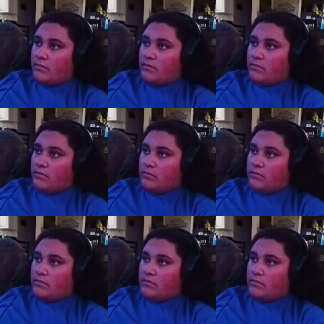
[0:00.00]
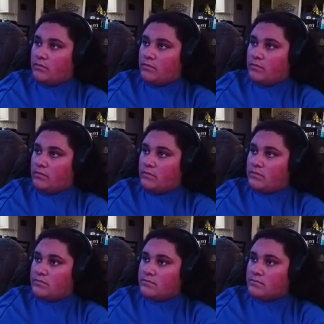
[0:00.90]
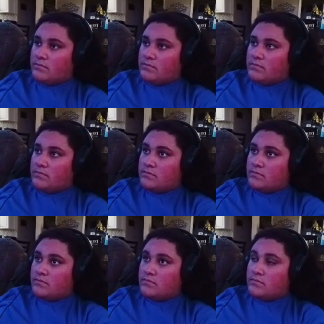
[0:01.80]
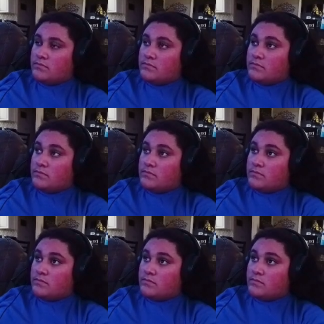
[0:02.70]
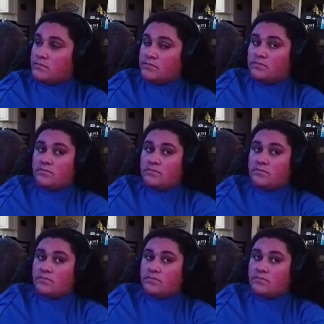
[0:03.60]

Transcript: No one is speaking in this clip.